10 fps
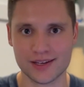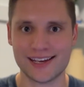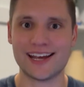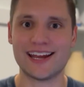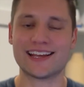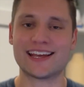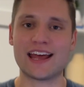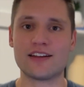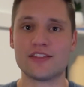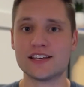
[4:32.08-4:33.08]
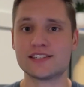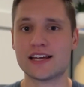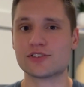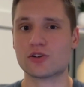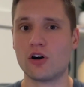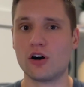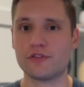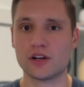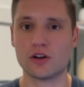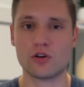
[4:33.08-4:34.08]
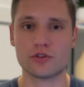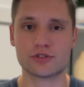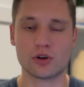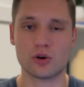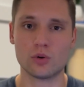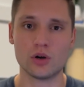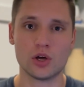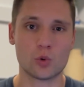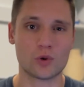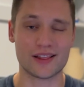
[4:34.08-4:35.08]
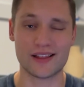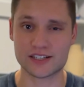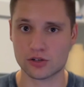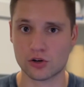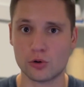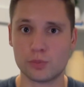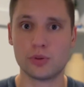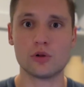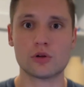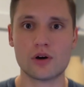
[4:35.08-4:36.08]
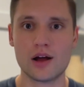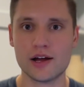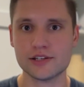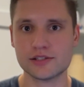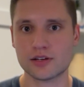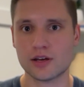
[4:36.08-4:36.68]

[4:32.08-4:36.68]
And again, these days are often also what I like to call polarized